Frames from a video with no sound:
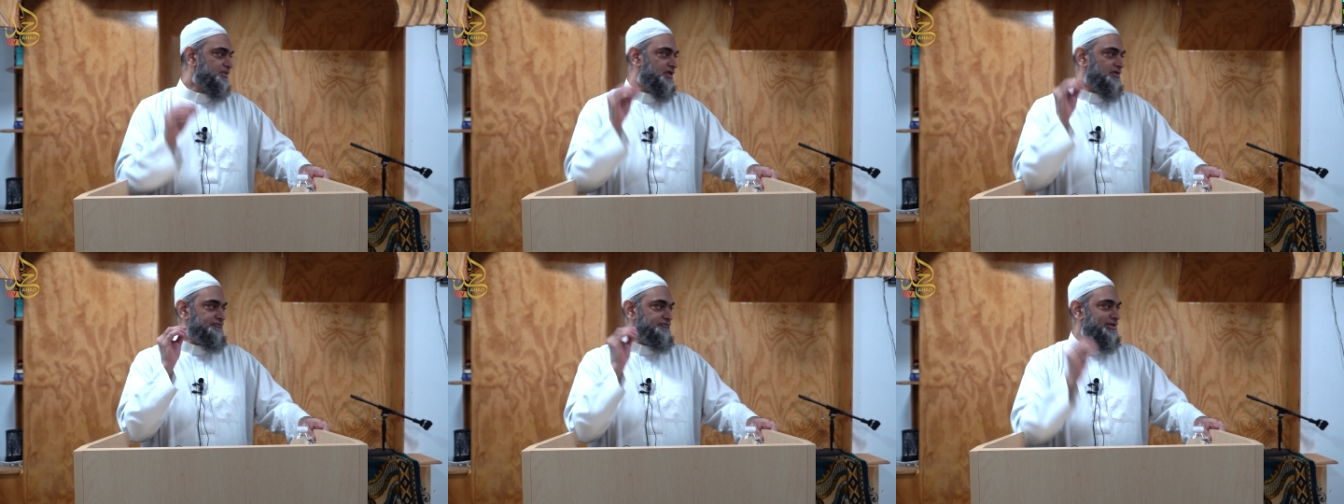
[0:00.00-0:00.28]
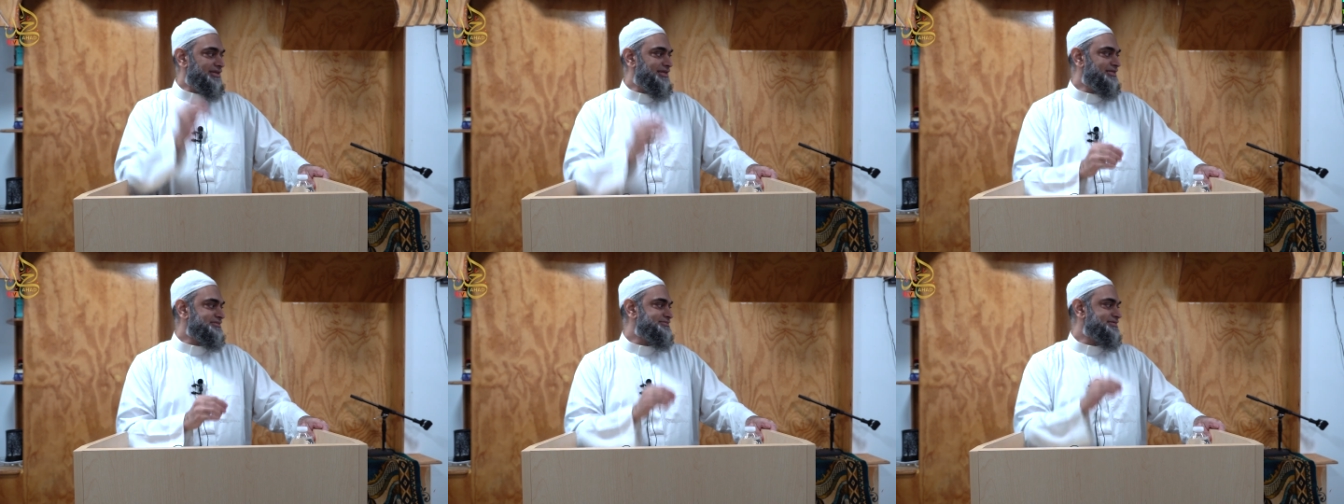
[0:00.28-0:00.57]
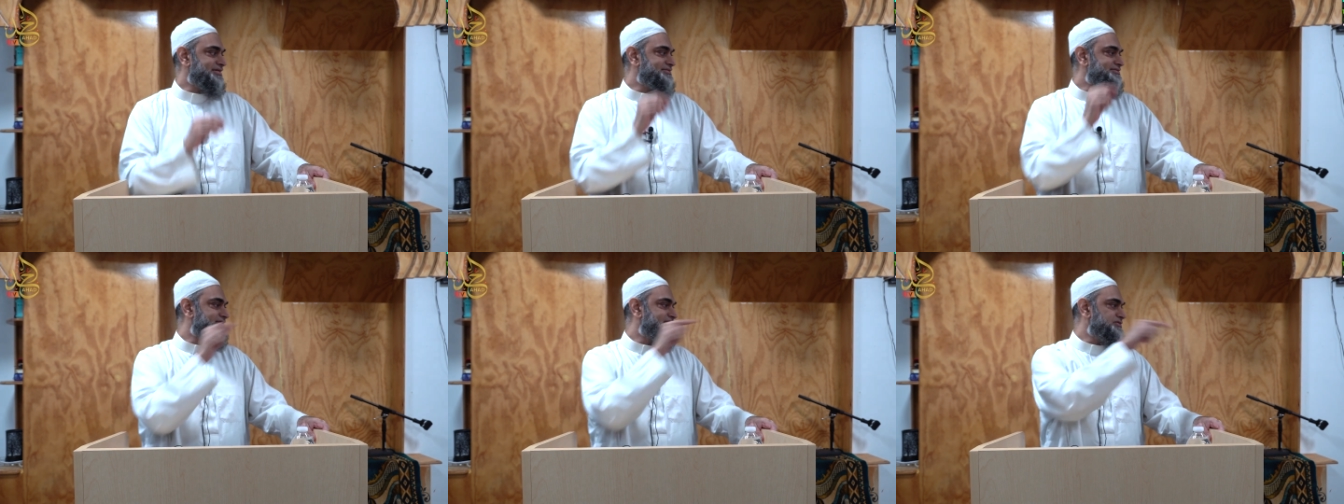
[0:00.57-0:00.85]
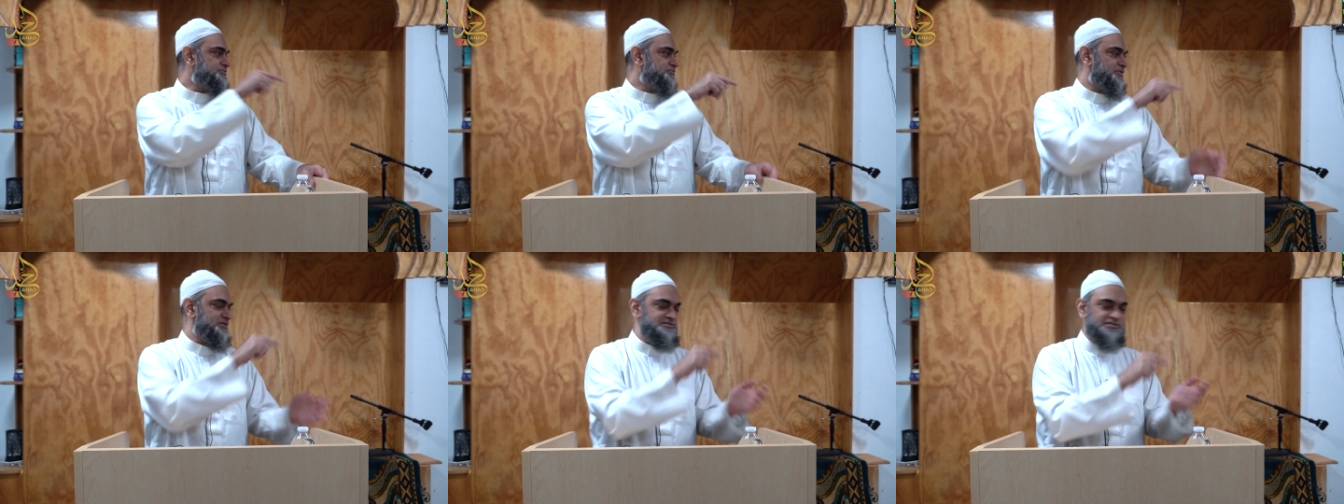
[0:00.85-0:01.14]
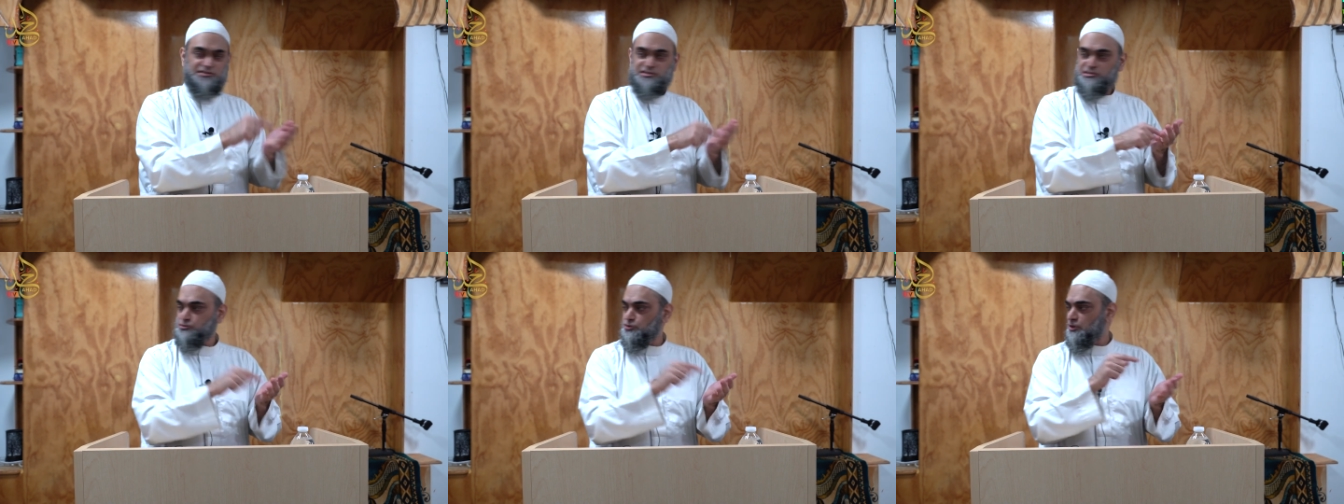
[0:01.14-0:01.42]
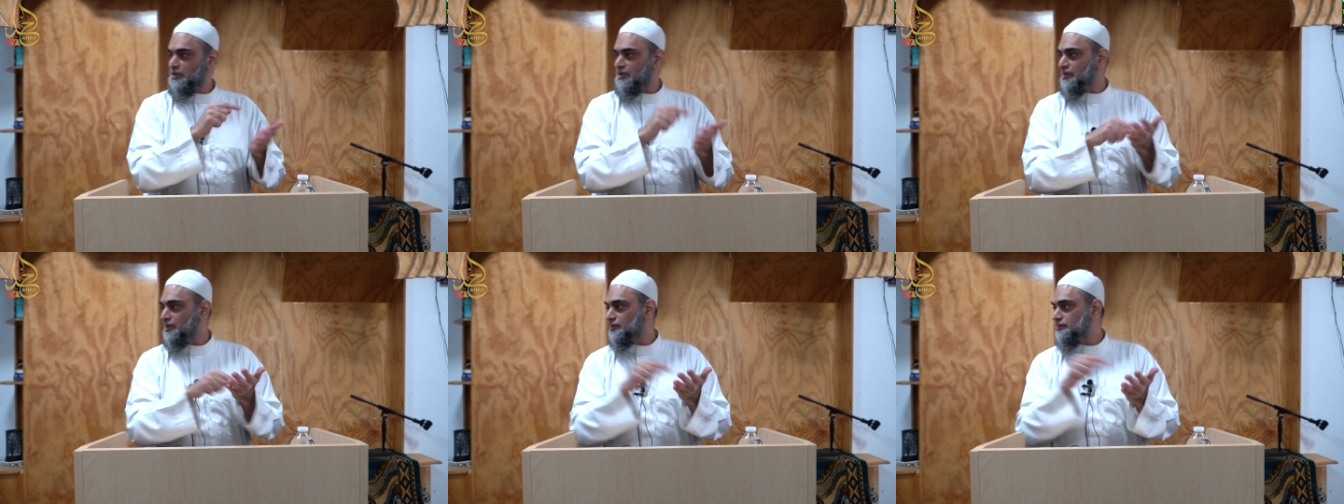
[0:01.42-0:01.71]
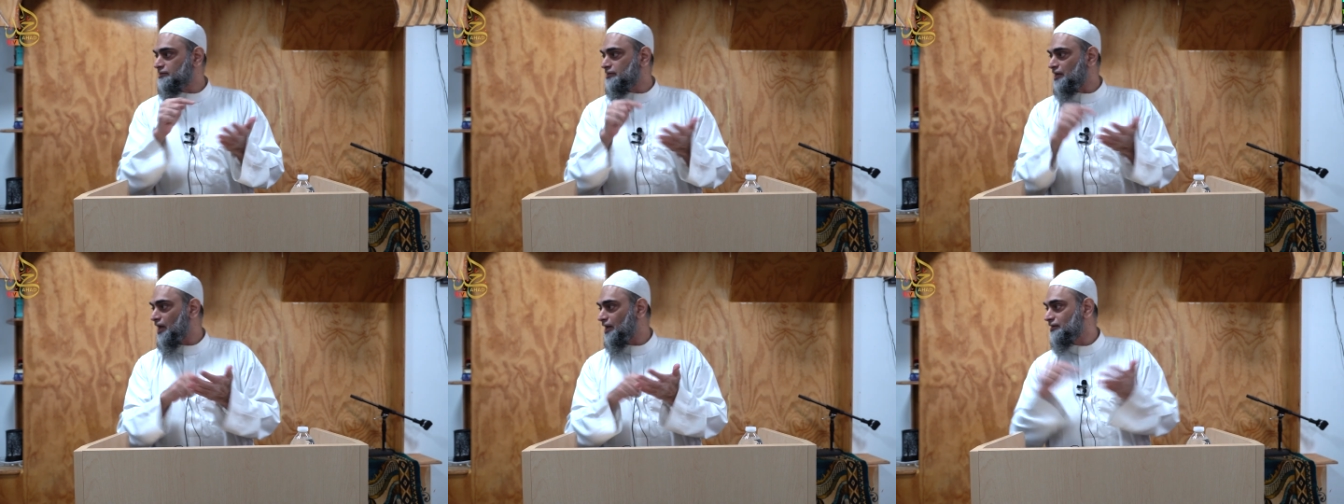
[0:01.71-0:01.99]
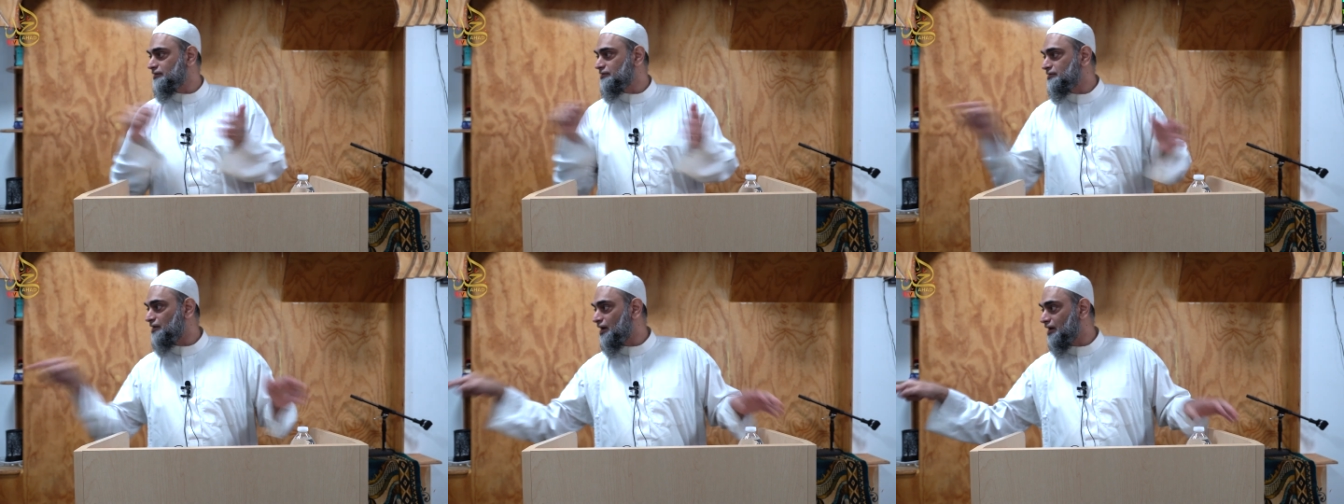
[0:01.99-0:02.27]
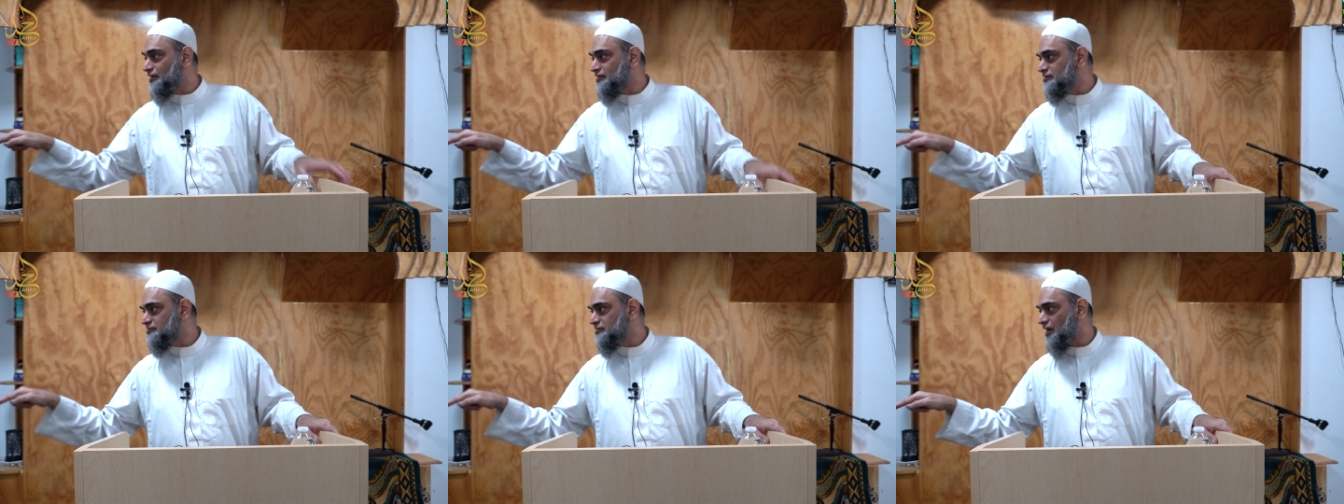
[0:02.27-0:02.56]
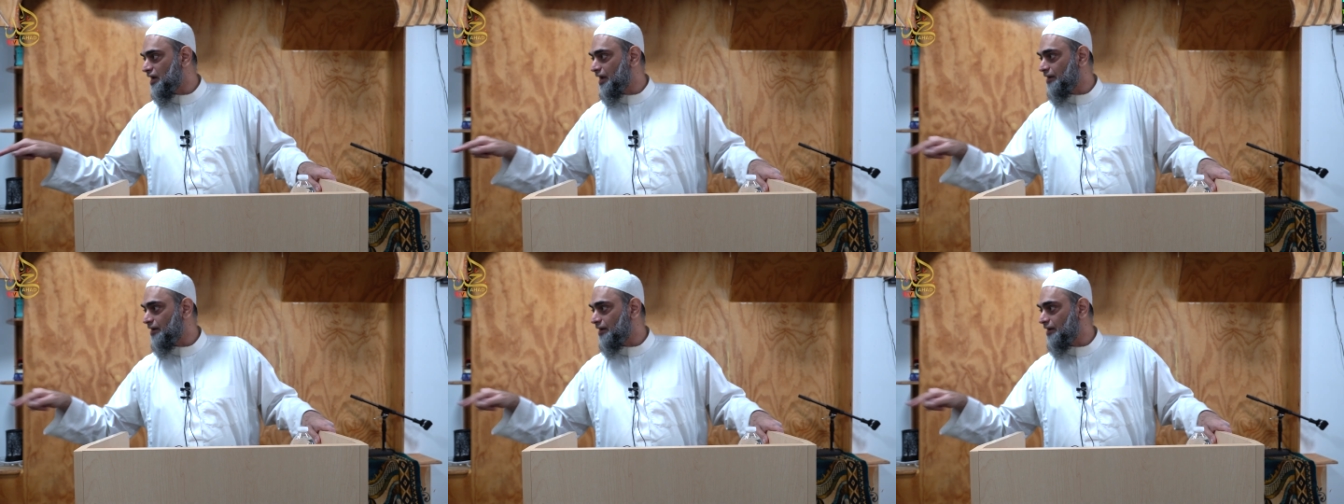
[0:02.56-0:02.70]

If Allah says this person is going to get $10,